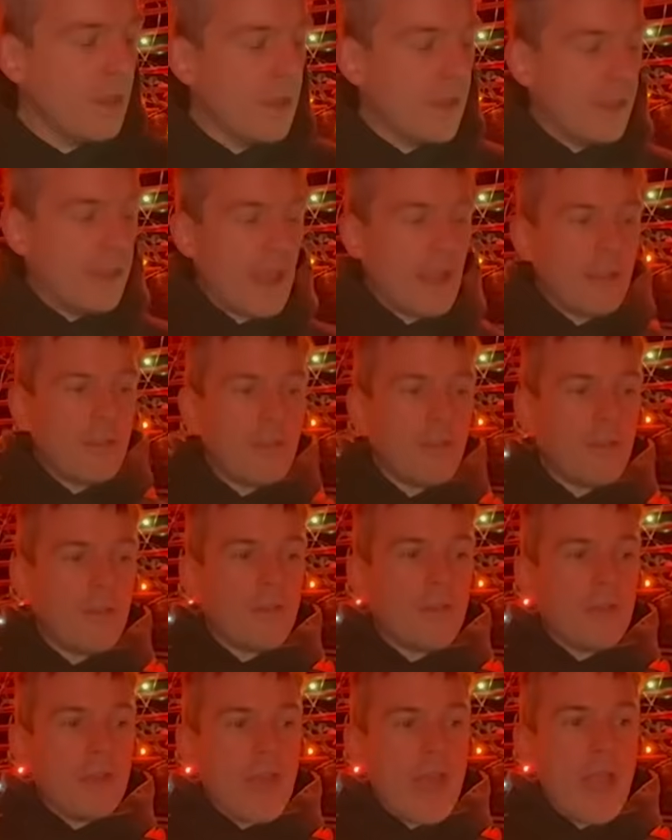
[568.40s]

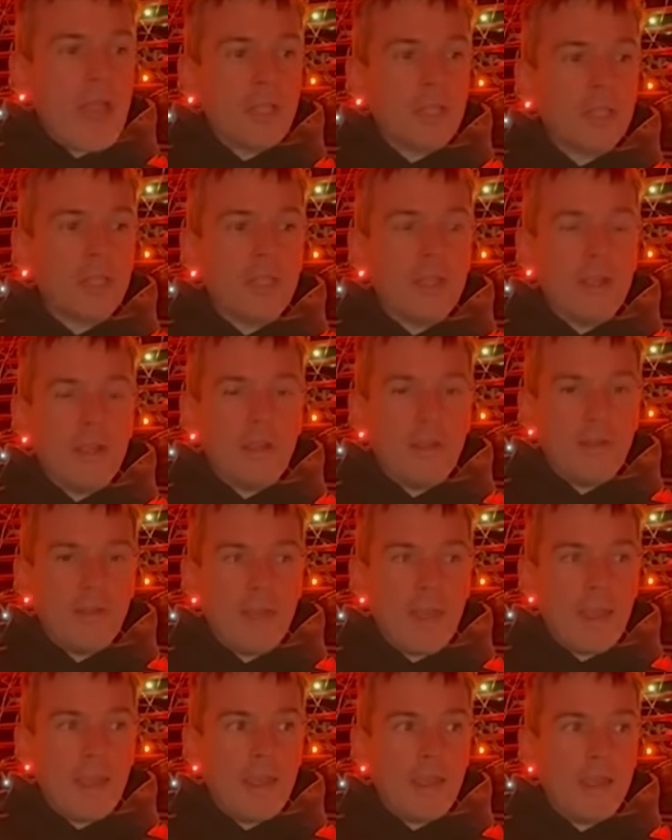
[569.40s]
That's actually a
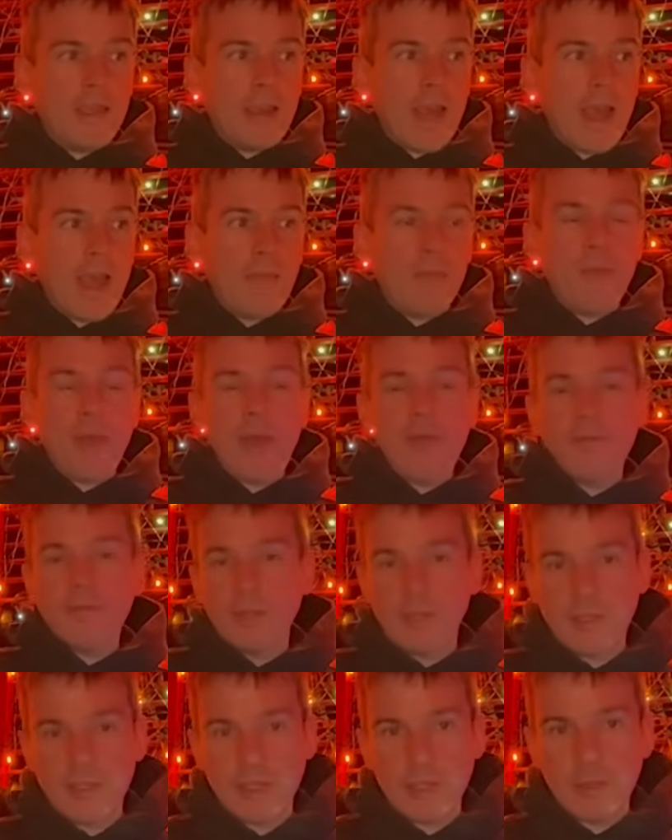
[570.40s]
thing. I'm having
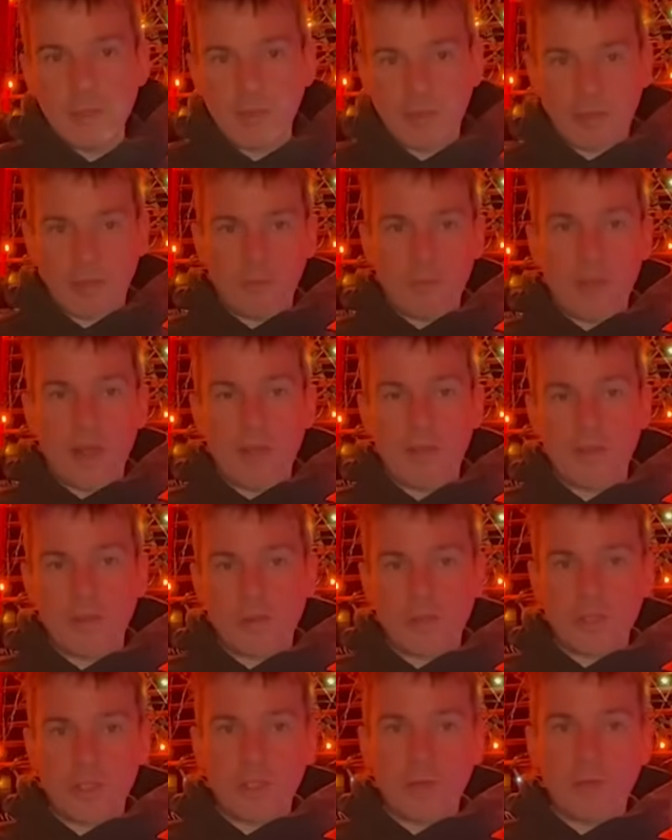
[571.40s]
to deal with
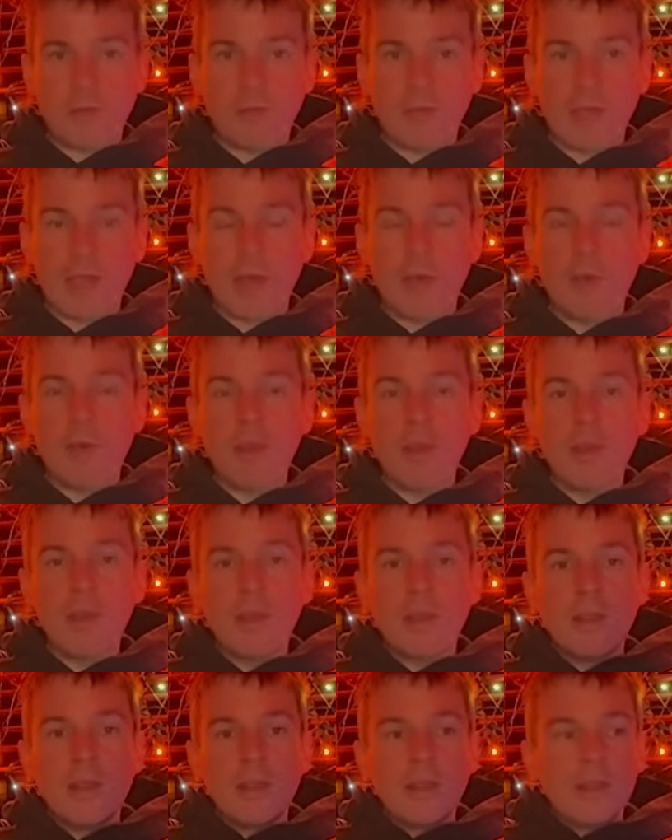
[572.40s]
sponsorships now.
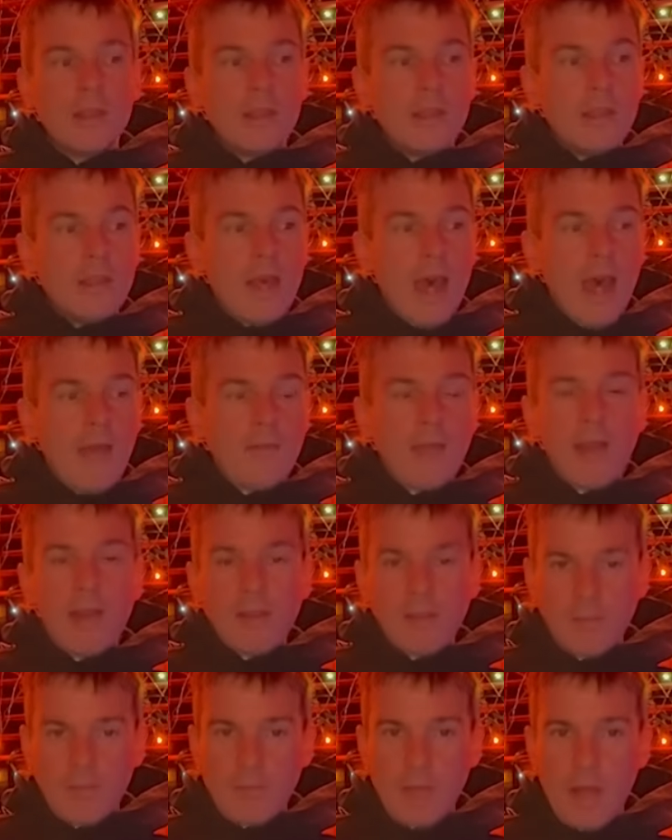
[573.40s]
I've got a
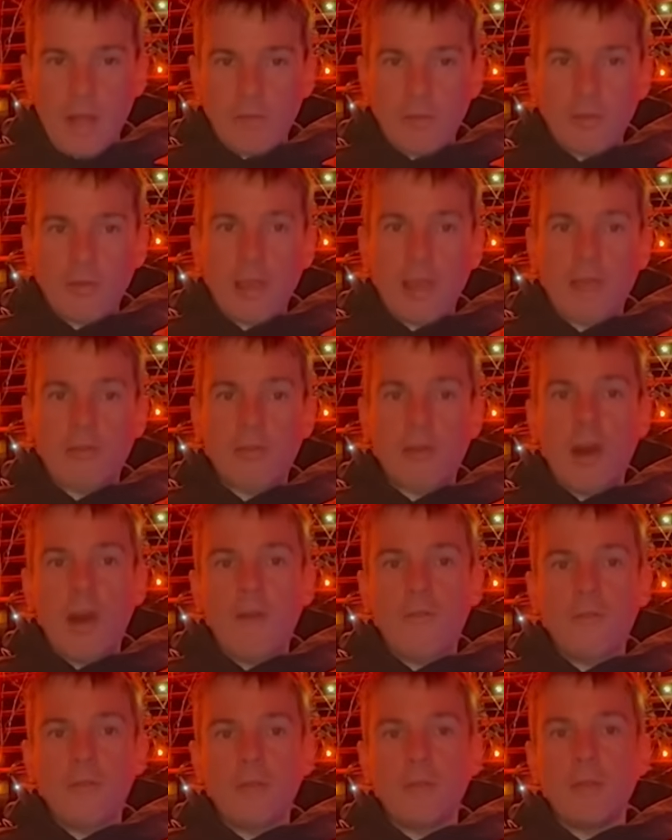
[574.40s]
sponsor that has
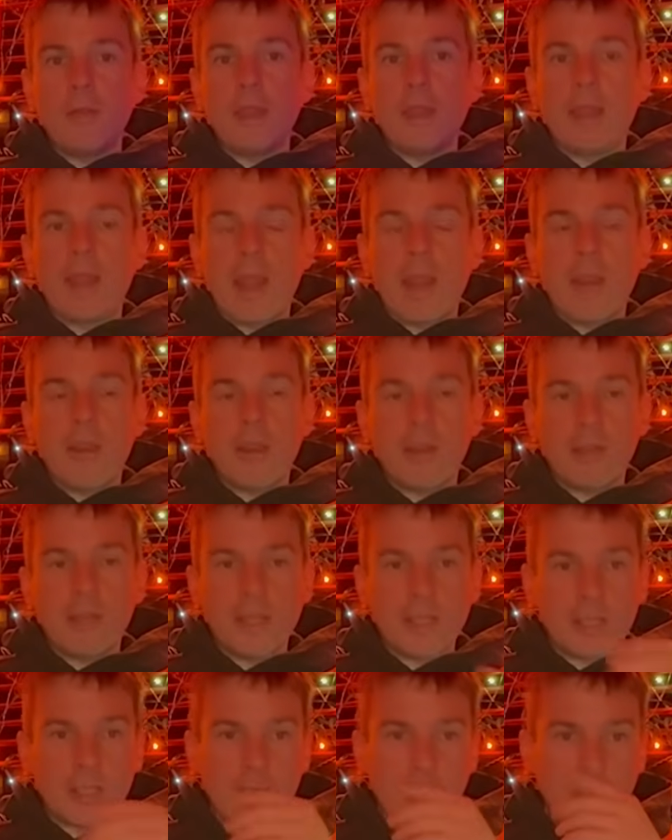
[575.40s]
offered me an air
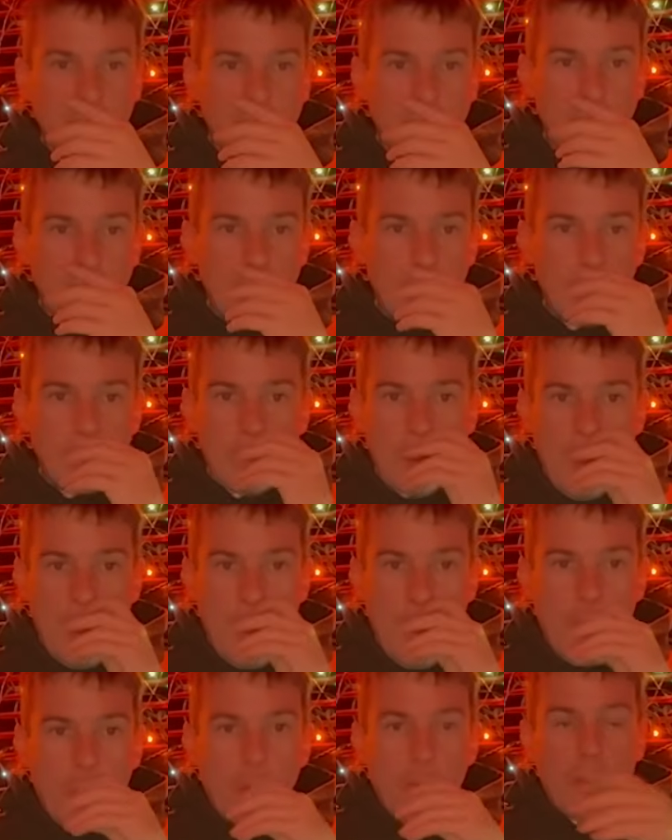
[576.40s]
conditioning unit,
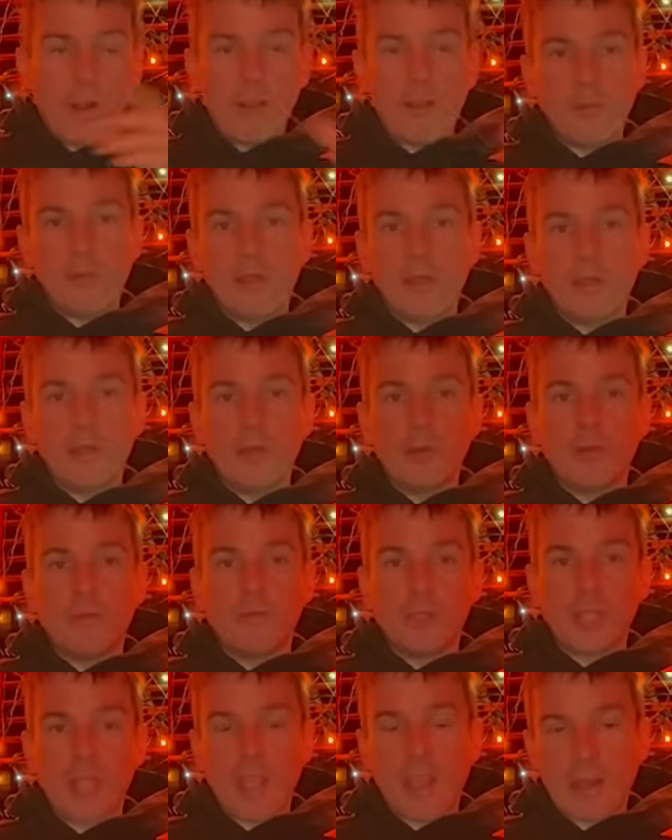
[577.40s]
wants me to
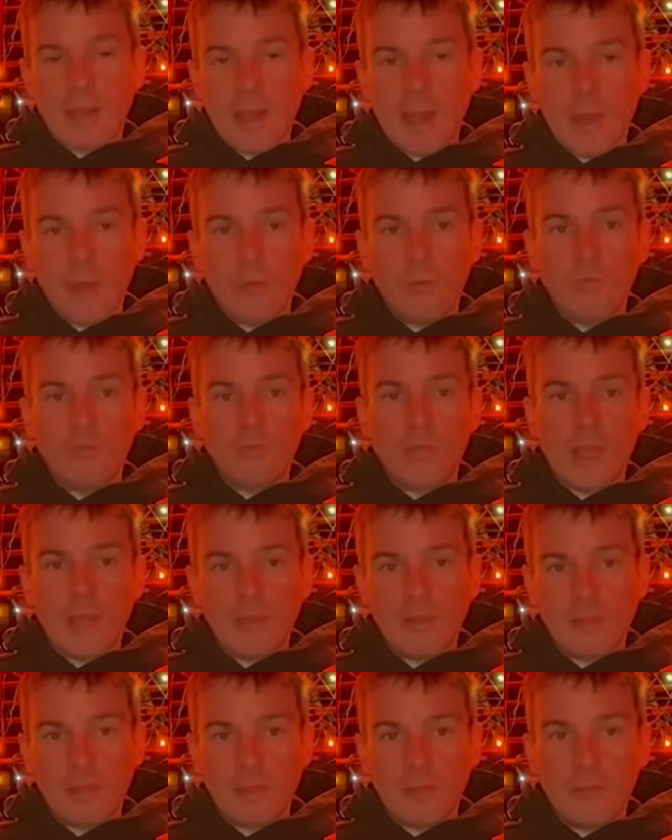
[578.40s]
check it out,
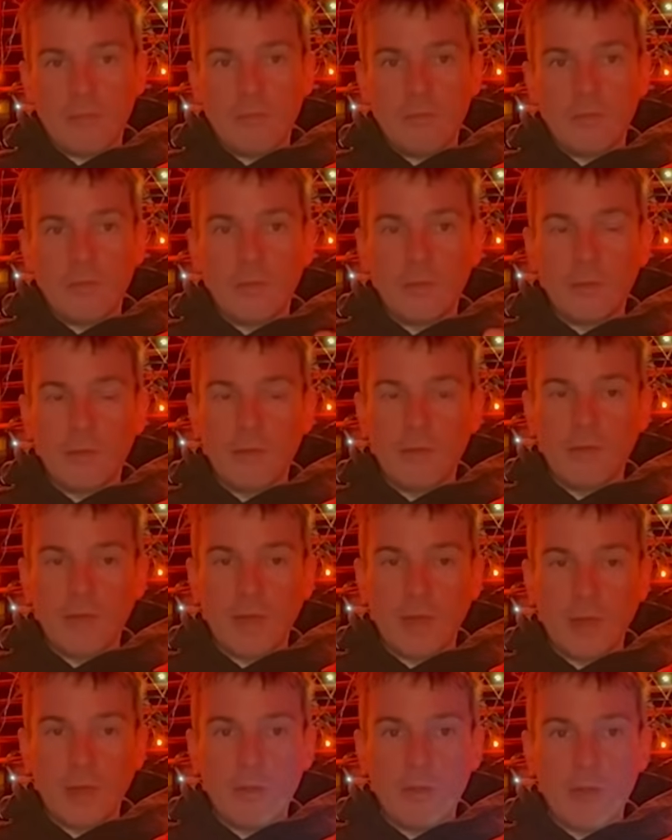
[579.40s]
test it, do a
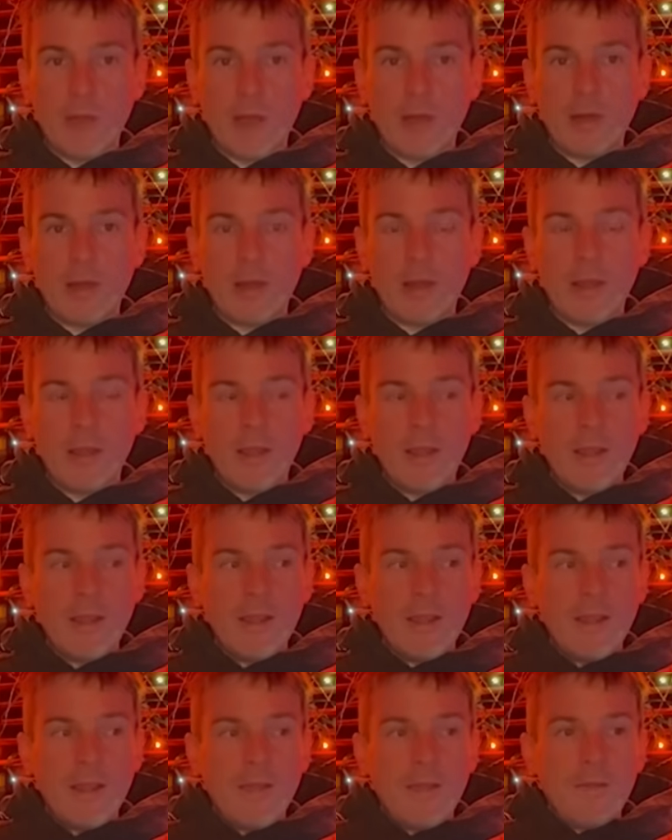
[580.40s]
video about it.
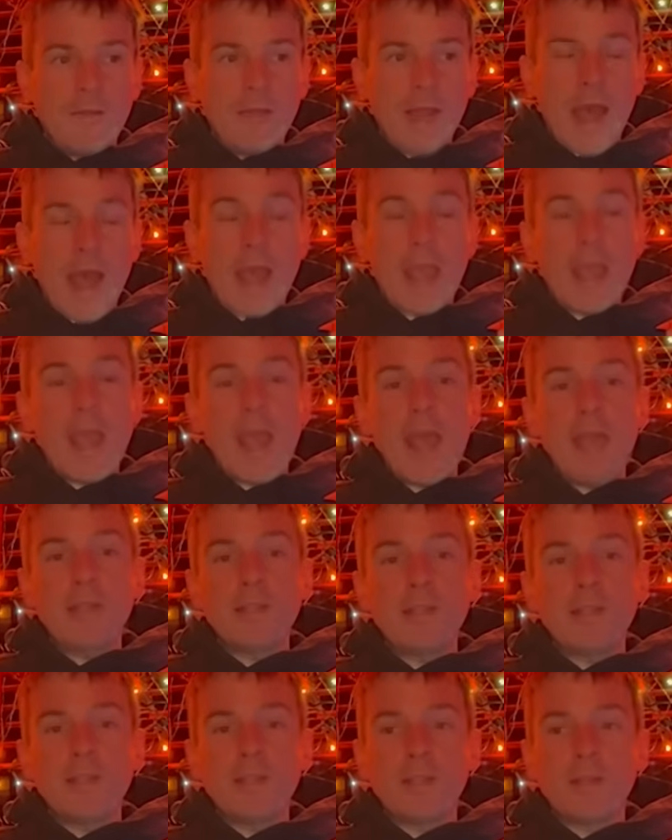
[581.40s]
I had
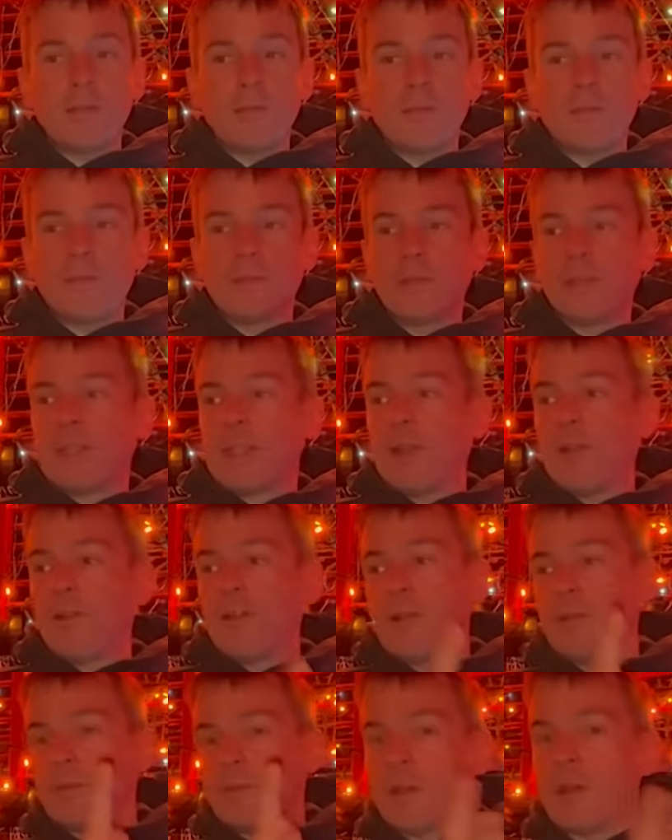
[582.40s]
to tell
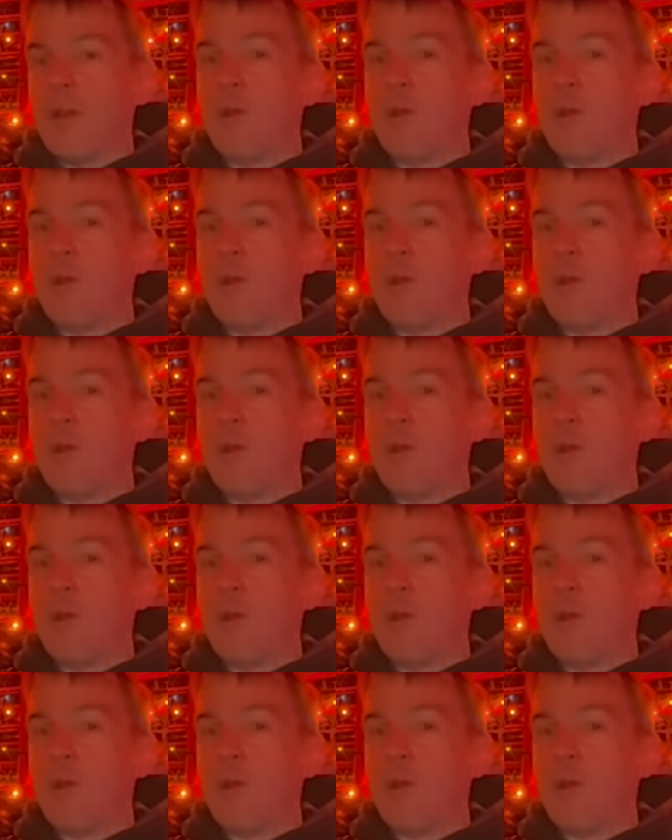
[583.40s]
them to